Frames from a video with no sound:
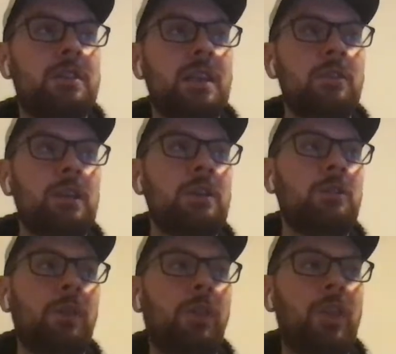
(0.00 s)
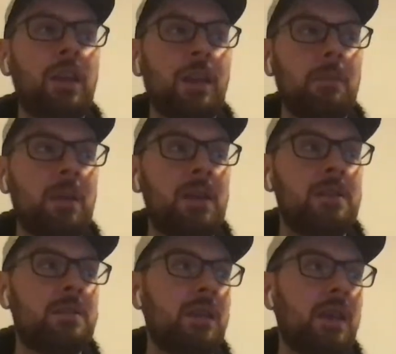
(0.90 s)
You could say, you could
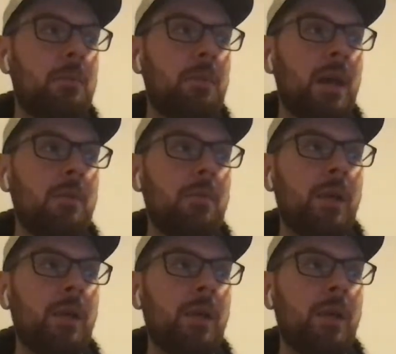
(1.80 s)
think it means like